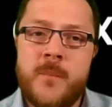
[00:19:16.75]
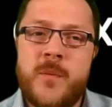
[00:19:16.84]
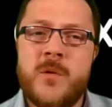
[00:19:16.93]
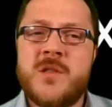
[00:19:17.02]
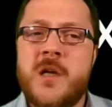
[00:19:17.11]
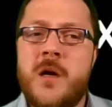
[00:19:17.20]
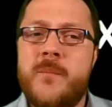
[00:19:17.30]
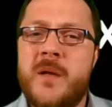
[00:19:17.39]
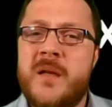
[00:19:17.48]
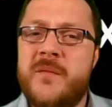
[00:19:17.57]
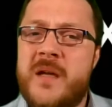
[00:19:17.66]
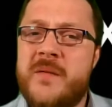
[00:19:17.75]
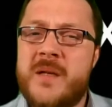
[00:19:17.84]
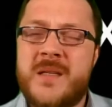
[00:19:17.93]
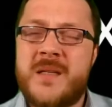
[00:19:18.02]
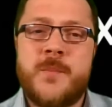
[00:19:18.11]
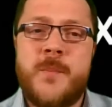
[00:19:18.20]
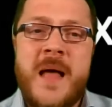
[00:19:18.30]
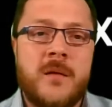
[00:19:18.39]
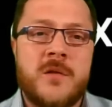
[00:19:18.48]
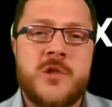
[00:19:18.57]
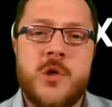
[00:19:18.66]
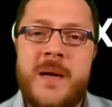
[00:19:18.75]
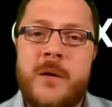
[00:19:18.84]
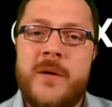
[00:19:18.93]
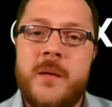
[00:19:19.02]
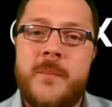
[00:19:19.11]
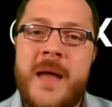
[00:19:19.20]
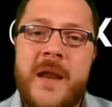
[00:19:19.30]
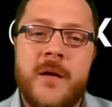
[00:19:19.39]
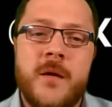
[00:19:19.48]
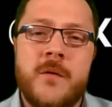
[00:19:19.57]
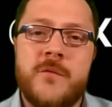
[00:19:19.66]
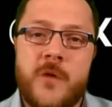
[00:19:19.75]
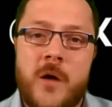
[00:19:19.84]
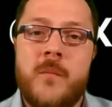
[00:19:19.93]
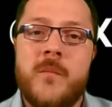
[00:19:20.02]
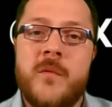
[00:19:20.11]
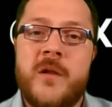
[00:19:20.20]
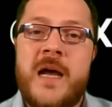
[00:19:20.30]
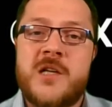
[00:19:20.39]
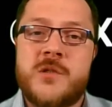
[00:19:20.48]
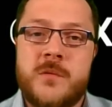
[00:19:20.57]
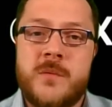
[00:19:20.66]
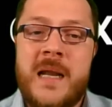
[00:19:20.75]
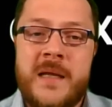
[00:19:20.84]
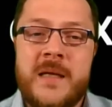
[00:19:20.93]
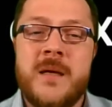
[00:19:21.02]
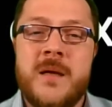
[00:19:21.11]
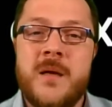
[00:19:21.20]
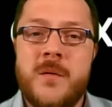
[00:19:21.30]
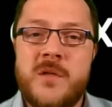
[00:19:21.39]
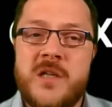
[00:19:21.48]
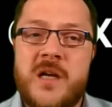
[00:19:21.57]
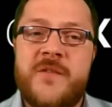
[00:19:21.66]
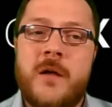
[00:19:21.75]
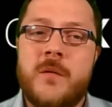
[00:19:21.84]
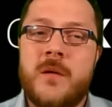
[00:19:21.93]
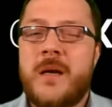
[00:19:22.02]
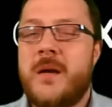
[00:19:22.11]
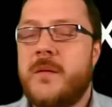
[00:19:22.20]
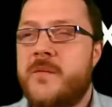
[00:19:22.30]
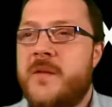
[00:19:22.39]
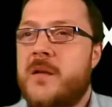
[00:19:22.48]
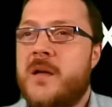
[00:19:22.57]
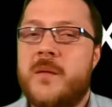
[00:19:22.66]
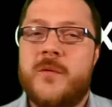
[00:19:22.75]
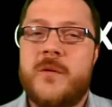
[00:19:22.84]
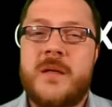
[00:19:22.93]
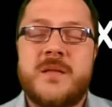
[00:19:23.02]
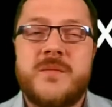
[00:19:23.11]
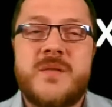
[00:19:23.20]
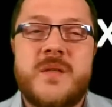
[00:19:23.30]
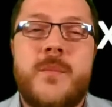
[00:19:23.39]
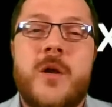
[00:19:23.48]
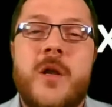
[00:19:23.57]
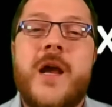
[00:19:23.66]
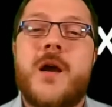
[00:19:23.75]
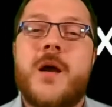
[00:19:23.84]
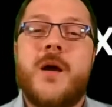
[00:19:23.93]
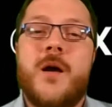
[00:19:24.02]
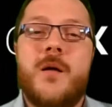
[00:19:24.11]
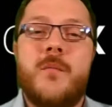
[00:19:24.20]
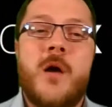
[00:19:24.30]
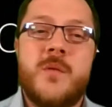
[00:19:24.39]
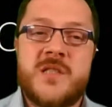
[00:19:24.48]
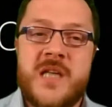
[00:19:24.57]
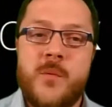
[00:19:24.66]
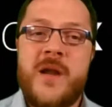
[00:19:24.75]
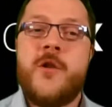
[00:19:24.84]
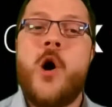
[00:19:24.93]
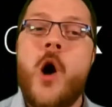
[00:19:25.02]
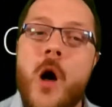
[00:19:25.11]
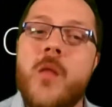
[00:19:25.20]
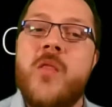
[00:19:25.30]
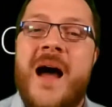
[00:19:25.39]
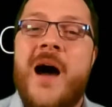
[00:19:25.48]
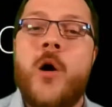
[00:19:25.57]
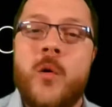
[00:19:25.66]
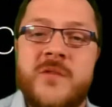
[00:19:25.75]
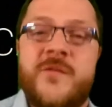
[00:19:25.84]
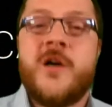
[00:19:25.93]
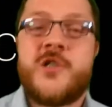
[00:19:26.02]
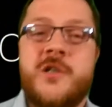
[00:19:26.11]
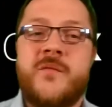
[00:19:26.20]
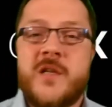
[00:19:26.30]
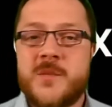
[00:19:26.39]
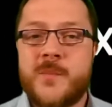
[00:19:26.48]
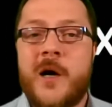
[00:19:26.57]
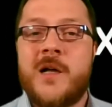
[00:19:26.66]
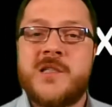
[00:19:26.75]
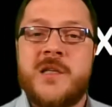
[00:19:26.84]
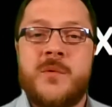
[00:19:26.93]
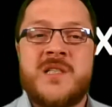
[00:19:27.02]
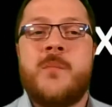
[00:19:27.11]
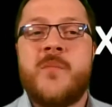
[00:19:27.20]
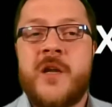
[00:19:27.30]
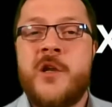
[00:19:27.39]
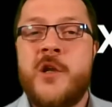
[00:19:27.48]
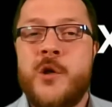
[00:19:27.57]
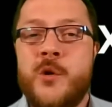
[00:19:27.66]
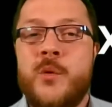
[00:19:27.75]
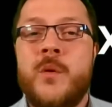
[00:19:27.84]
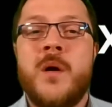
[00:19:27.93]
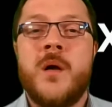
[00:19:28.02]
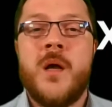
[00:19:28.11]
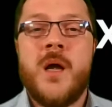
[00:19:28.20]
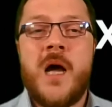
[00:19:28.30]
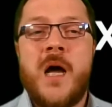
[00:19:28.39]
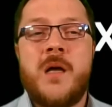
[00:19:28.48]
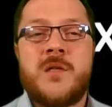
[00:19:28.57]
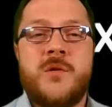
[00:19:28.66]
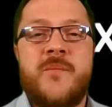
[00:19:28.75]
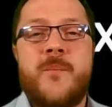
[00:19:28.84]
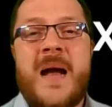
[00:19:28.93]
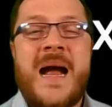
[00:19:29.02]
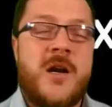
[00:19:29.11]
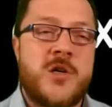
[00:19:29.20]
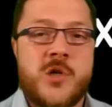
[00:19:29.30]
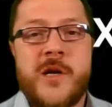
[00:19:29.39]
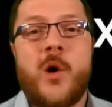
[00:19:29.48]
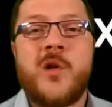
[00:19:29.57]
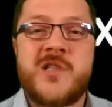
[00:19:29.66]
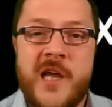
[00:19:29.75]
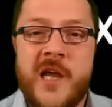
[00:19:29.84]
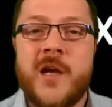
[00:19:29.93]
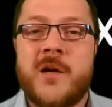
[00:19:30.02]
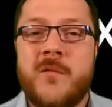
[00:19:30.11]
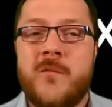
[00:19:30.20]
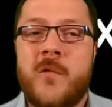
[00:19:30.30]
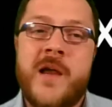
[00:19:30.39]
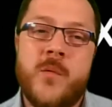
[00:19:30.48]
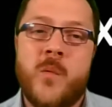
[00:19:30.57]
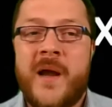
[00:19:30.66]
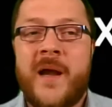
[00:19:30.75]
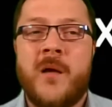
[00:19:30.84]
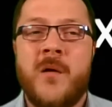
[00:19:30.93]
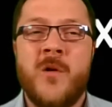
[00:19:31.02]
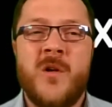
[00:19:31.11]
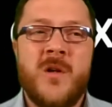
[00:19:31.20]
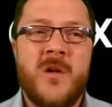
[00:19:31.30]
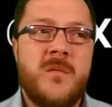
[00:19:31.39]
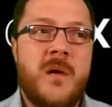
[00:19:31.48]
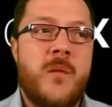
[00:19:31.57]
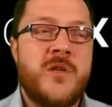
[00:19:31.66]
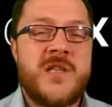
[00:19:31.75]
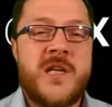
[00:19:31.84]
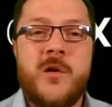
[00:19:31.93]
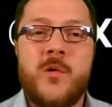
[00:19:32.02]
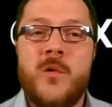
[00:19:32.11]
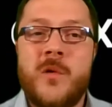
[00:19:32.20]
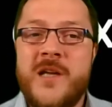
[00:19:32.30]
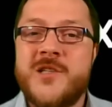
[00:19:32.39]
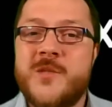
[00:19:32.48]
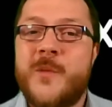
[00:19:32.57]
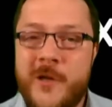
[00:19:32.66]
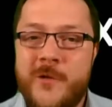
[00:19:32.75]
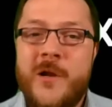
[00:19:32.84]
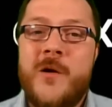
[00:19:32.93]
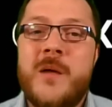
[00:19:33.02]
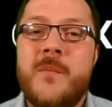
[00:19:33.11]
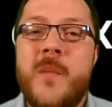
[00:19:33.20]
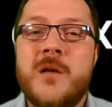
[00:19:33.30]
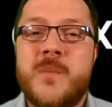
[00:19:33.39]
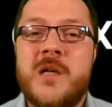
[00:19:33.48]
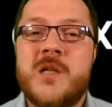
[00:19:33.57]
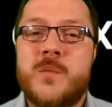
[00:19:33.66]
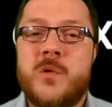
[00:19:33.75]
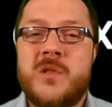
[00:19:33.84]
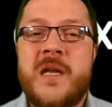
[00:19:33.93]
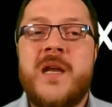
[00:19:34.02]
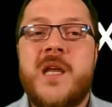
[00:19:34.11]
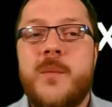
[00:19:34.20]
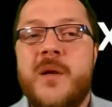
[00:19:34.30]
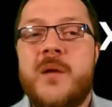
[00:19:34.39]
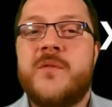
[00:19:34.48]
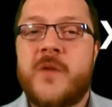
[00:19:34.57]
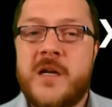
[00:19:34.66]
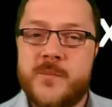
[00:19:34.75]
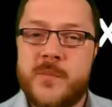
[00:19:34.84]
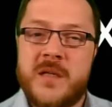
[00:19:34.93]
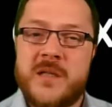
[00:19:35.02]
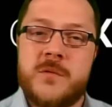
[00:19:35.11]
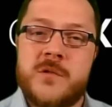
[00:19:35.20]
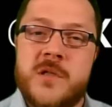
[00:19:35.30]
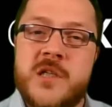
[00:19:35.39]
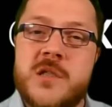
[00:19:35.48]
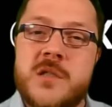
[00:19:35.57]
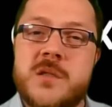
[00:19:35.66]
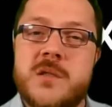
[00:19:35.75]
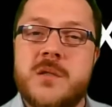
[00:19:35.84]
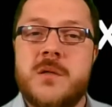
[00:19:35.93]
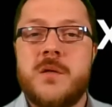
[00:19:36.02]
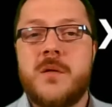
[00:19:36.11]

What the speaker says: But also, I believe they expelled Jean-Marie Le Pen from the National Rally, which I felt like a pretty sort of symbolic moment to say, we're not that old version of this party. We're something new, a sort of patriotic right wing, I wouldn't say Gaullist, but, you know, much, much more in keeping with French political traditions.